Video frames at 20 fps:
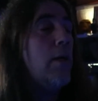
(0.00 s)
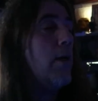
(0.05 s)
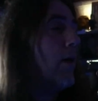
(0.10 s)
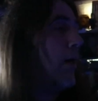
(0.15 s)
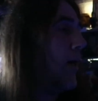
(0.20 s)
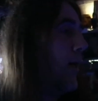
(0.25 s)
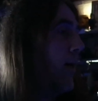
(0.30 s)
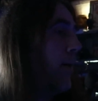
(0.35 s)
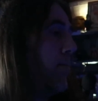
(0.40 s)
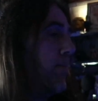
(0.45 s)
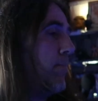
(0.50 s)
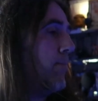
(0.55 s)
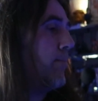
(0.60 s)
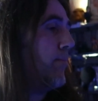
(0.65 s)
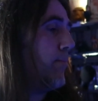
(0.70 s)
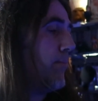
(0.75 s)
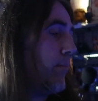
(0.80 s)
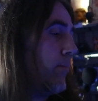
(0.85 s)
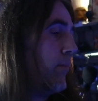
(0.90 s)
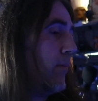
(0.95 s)
um,
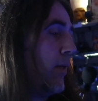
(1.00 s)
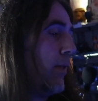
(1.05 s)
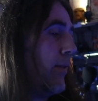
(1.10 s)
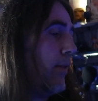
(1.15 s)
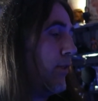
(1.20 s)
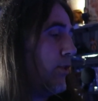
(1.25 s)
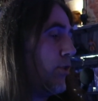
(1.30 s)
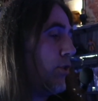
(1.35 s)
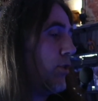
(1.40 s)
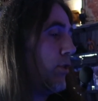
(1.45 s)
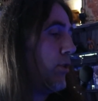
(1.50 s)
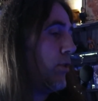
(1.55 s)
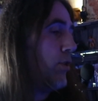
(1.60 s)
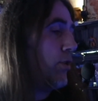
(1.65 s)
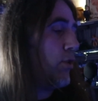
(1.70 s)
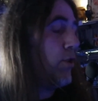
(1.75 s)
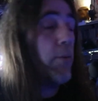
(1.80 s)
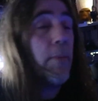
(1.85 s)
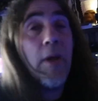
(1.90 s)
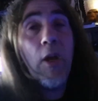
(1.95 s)
and then she
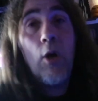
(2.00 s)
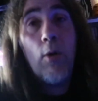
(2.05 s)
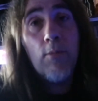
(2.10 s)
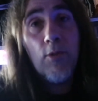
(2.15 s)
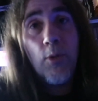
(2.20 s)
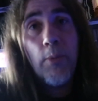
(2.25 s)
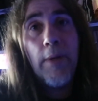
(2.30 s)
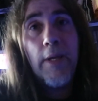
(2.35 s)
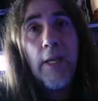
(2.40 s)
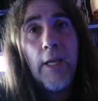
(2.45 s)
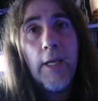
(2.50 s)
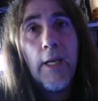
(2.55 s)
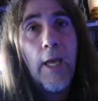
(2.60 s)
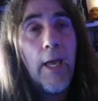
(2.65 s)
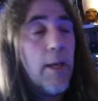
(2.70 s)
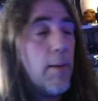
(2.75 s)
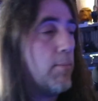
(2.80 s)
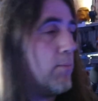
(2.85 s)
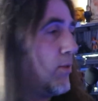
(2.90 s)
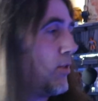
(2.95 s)
should be home so we can
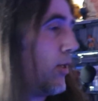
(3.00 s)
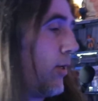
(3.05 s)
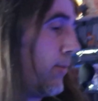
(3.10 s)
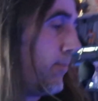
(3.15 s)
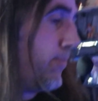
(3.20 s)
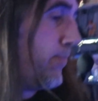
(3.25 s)
game, so.